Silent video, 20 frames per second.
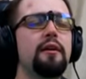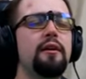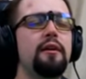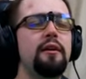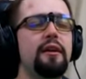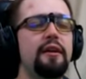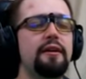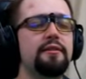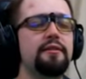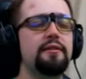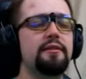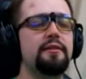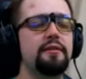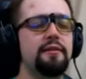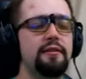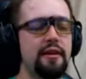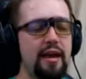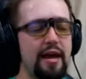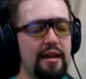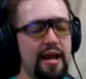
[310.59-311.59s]

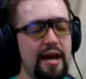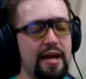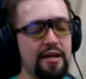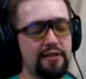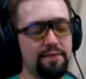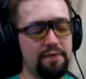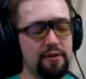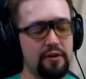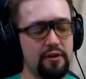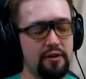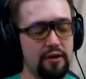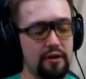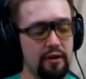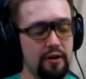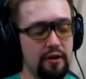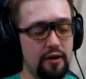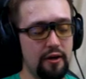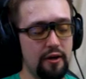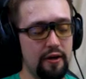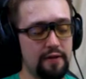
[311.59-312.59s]
Yes, and as for the
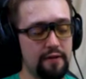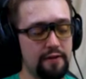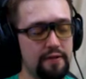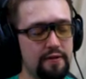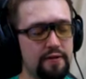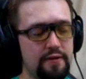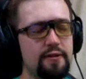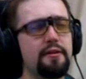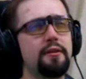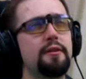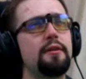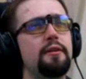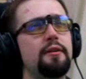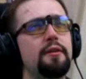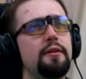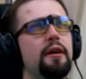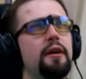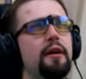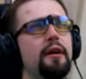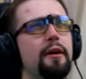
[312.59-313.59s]
cons,
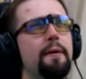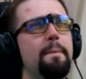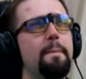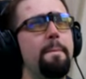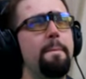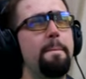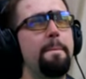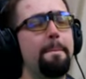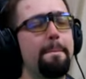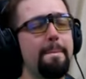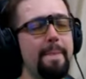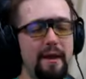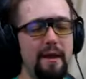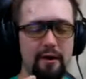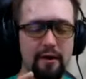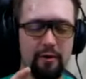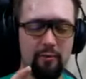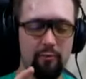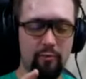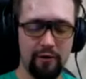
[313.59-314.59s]

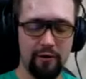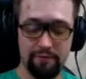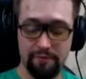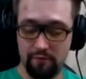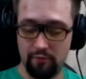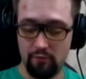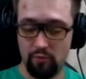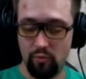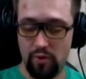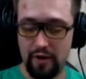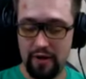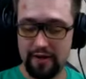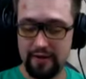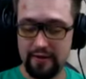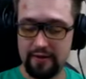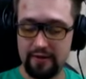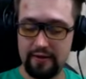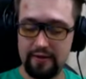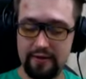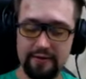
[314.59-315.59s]
well, for
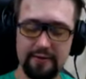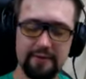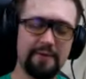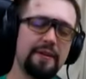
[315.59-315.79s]
one,